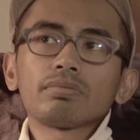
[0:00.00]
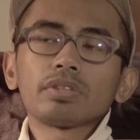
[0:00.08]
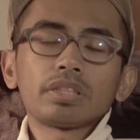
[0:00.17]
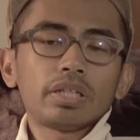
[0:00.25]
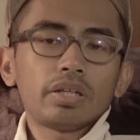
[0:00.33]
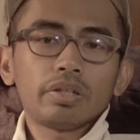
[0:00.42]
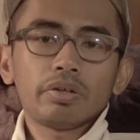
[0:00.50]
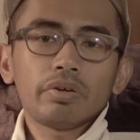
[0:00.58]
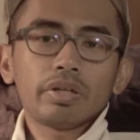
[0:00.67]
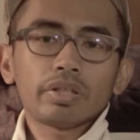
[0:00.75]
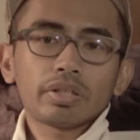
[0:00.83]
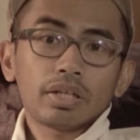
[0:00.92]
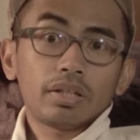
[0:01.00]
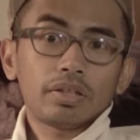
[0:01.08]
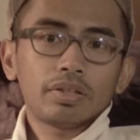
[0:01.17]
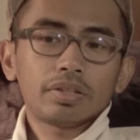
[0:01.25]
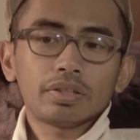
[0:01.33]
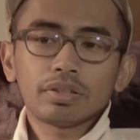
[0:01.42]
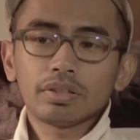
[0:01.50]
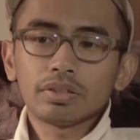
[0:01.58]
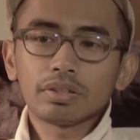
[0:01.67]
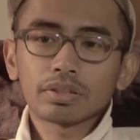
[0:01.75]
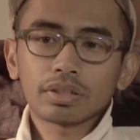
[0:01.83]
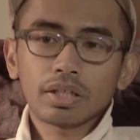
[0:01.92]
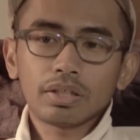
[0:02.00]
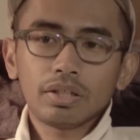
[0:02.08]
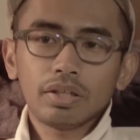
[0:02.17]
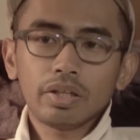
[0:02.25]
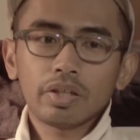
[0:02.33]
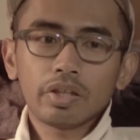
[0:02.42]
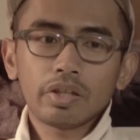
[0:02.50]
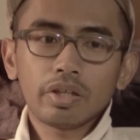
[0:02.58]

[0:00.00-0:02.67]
stand there in silence and just kind of like